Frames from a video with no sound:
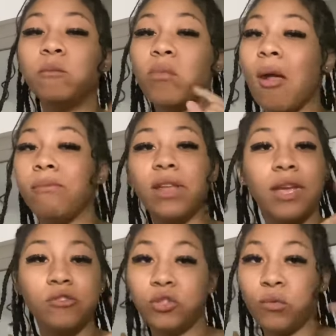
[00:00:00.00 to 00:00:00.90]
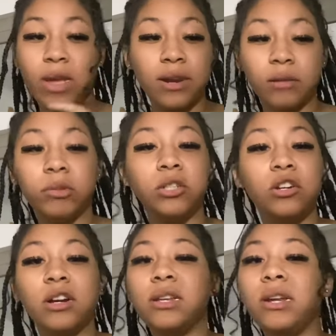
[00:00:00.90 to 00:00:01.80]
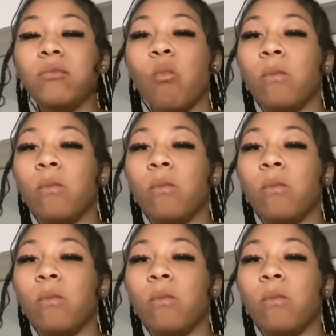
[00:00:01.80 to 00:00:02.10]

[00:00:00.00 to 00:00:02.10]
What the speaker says: I'm not used to waking up this early.